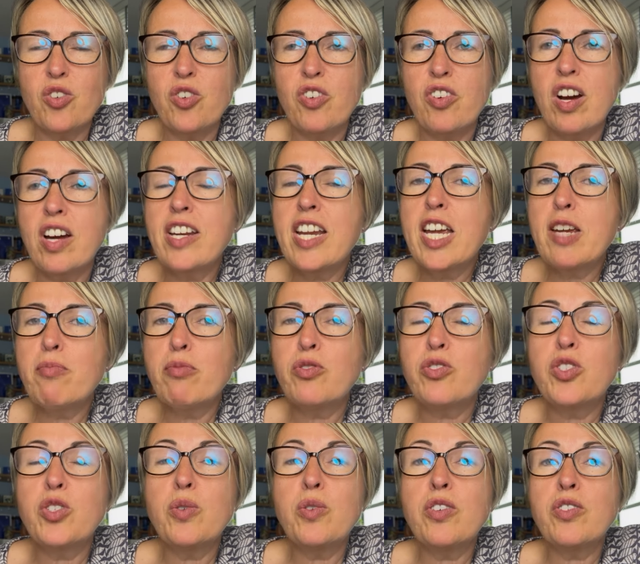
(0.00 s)
or unable
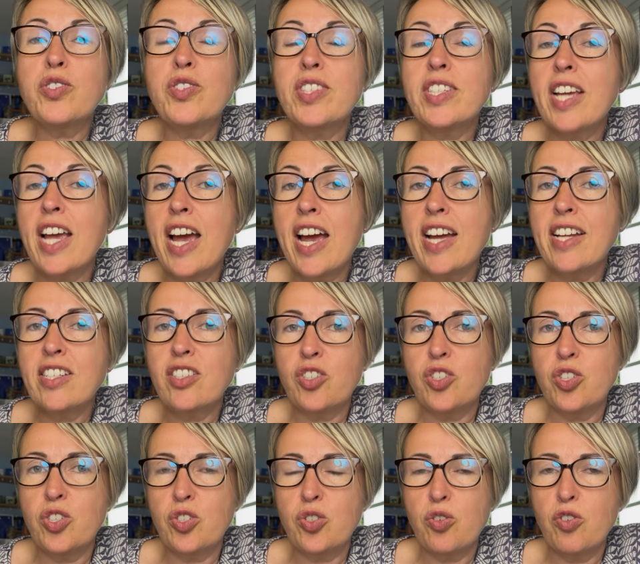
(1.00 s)
to or scared
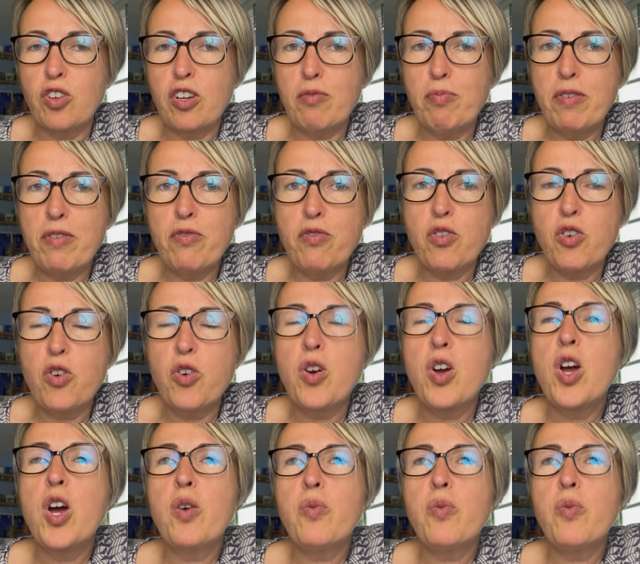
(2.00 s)
to talk before,